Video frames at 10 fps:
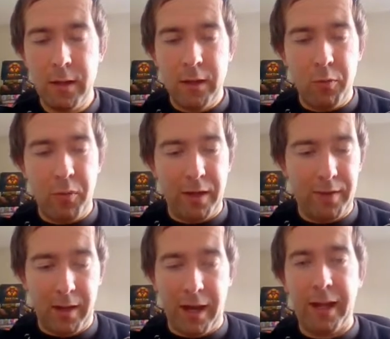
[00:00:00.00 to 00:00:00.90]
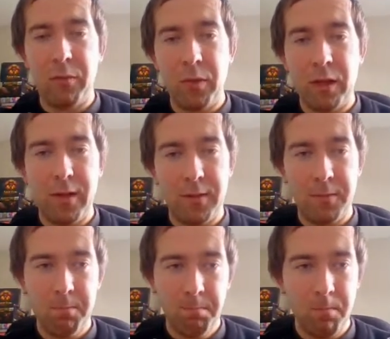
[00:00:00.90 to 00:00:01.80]
we have that item class.
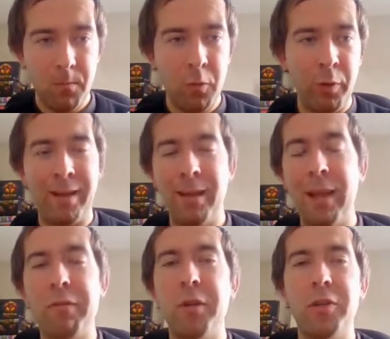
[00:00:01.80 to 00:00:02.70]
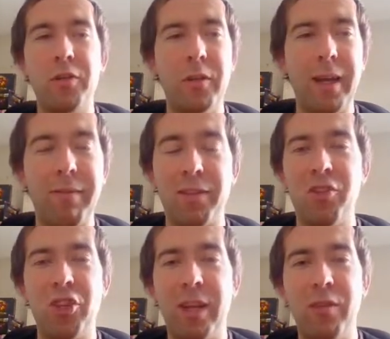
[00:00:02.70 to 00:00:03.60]
We can leverage the
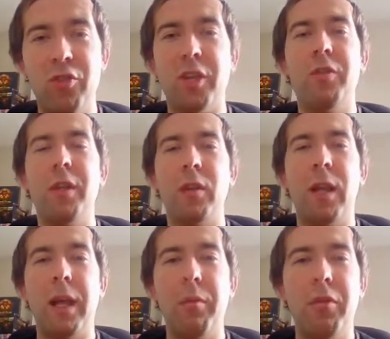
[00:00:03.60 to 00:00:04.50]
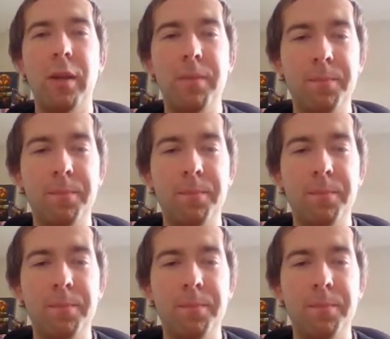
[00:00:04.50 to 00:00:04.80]
FsCheck Generator library